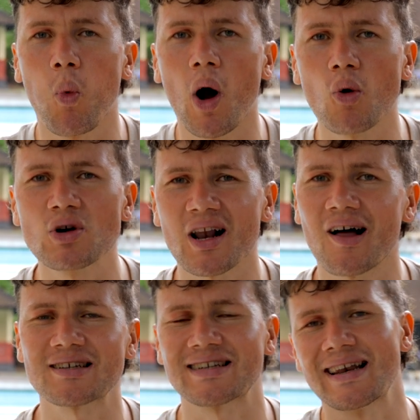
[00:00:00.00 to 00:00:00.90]

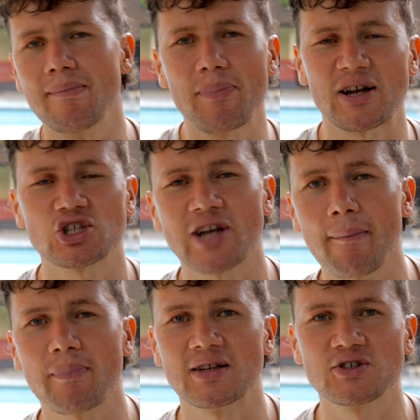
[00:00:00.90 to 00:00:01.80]
world-class Olympic
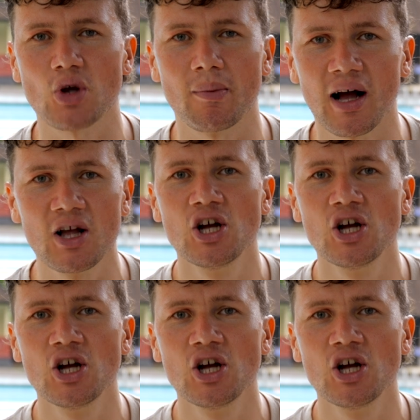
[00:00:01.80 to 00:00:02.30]
champion swimmer